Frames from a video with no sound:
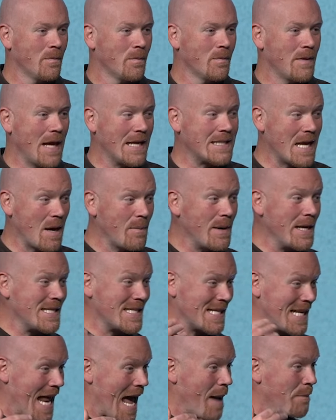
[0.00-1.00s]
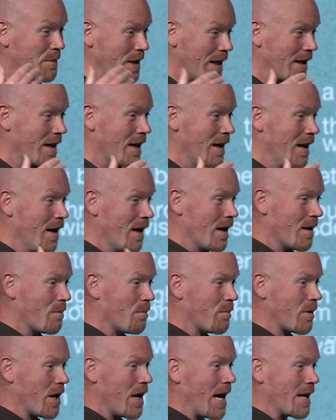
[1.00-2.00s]
That's how many synaptic
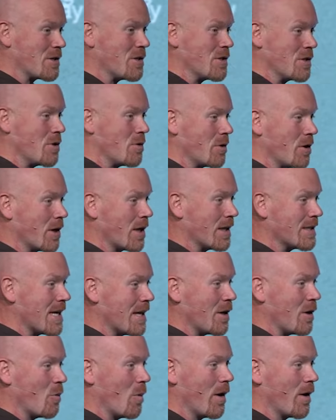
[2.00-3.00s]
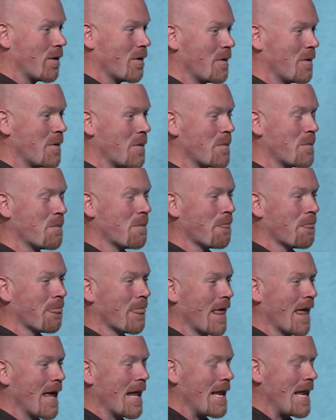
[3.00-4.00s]
connections you could continue with.
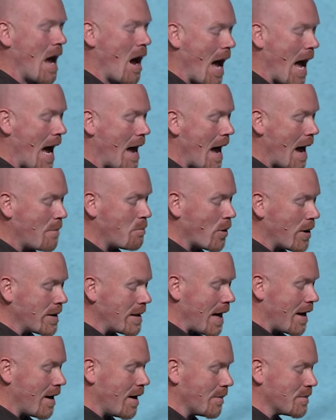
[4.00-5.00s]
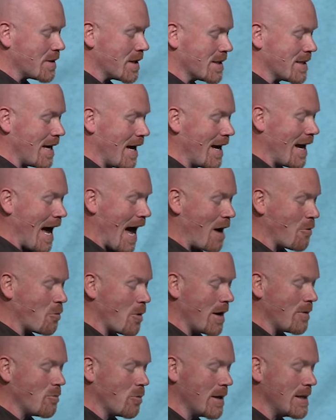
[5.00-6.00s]
Now, I, I bring that up to say I
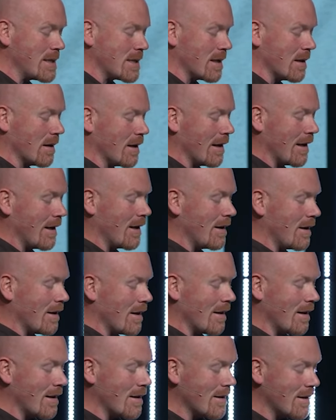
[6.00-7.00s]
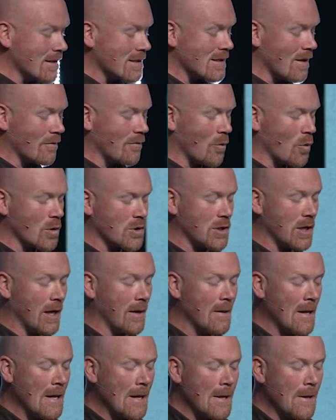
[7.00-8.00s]
read recently, and th- this is unfortunate,
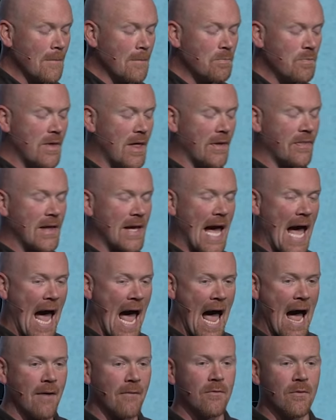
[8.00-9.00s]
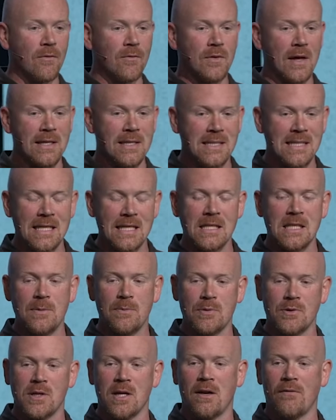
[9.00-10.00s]
that, the av- that
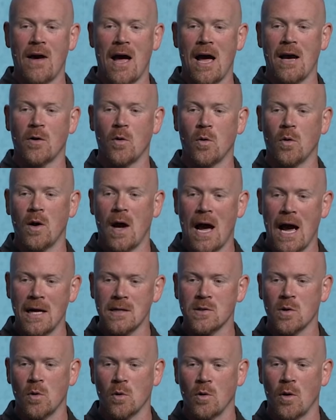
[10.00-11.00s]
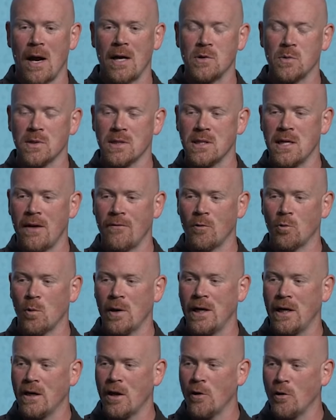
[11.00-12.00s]
60% of high, co- high school graduates never
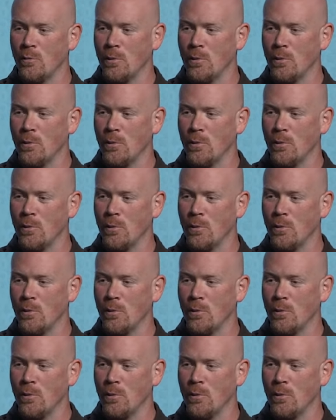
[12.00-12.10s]
read another